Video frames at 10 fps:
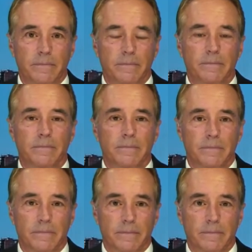
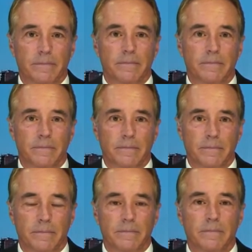
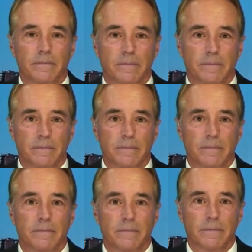
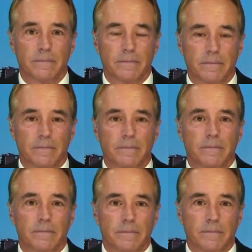
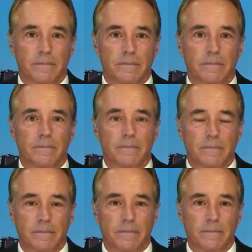
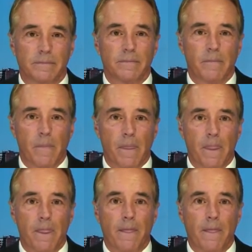No words are spoken by the person on screen.